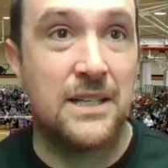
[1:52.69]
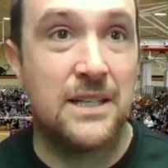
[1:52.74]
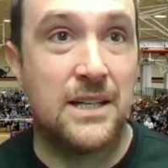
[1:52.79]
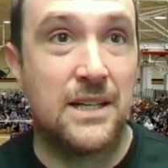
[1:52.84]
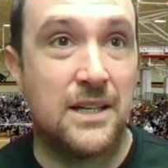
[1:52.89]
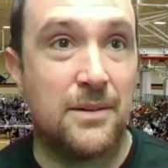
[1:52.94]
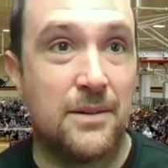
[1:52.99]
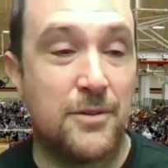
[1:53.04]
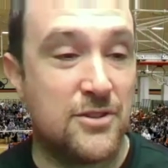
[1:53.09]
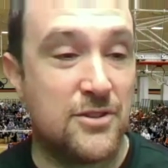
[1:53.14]

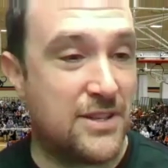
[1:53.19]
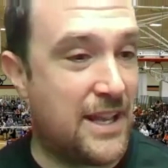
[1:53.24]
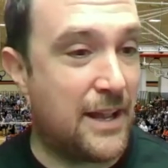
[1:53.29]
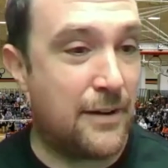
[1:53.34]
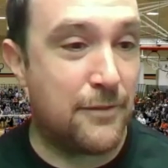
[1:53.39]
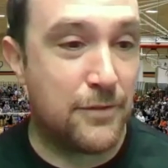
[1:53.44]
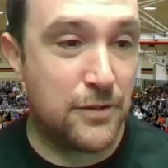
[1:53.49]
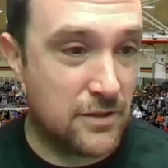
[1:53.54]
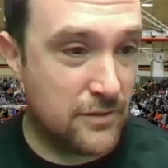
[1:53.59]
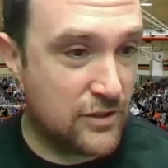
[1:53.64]
Um, there's a
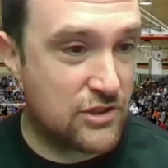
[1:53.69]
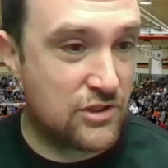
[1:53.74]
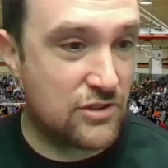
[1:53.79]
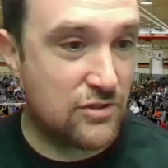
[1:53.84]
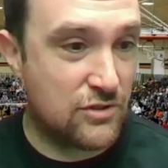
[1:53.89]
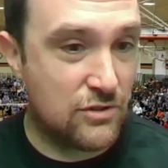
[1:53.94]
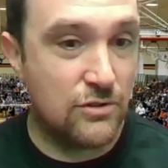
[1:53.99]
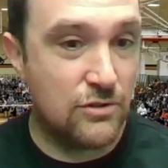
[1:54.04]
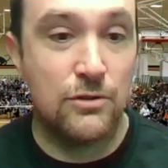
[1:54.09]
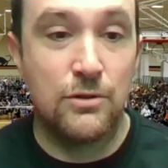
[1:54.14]
handful of Division
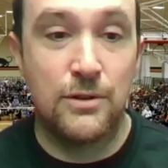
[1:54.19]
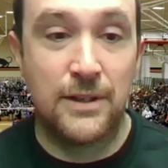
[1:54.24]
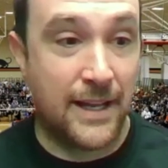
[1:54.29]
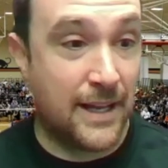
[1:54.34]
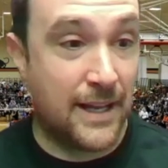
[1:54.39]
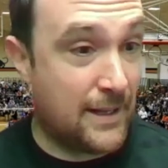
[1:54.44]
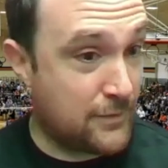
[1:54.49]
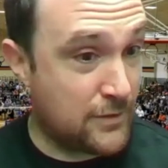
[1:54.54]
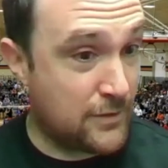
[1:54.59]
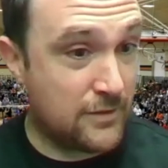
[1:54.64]
Two and a
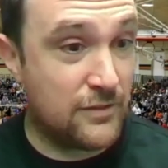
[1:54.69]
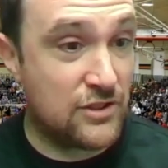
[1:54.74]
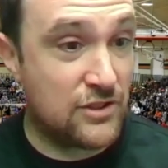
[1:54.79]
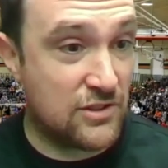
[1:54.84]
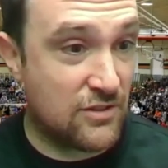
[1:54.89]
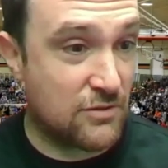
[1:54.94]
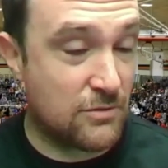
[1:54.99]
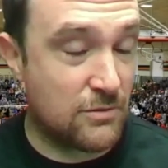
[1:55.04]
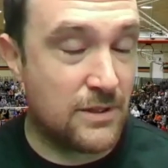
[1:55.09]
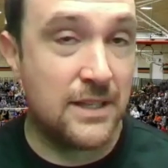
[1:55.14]
handful of
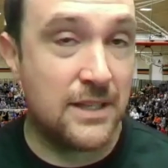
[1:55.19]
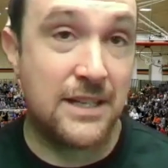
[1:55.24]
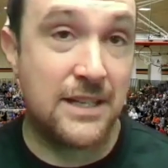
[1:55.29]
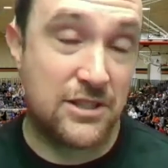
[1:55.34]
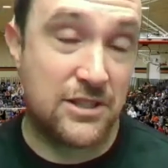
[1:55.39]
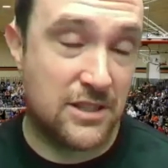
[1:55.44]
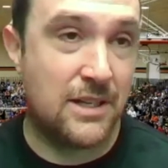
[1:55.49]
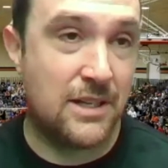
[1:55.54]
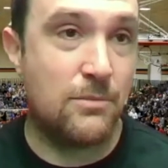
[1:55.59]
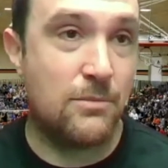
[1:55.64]
Division Three.
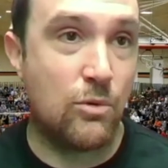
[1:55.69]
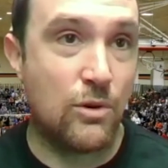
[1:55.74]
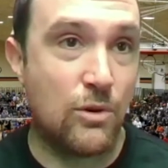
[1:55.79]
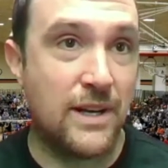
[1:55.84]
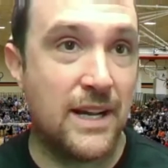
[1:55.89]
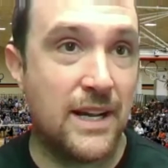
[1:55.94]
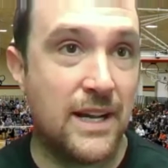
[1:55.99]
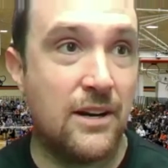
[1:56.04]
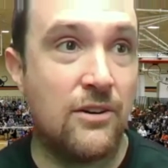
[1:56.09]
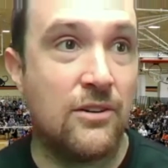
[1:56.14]
Actually, a lot more
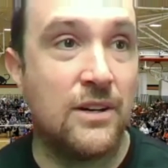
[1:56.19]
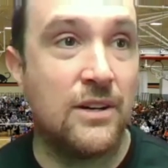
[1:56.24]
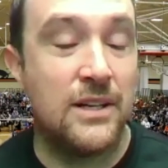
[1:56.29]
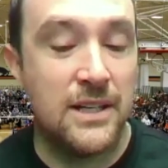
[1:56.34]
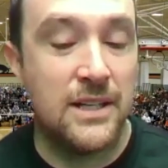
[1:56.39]
now.